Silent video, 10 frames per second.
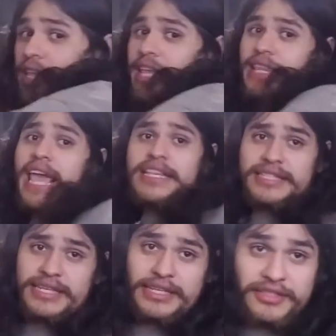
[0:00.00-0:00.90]
the
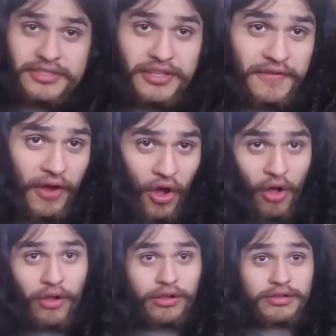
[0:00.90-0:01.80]
laziest of
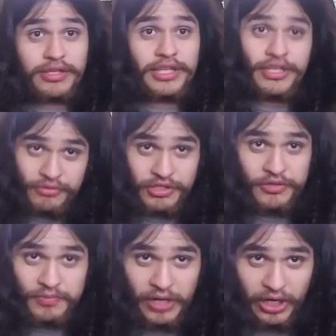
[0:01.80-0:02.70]
all YouTube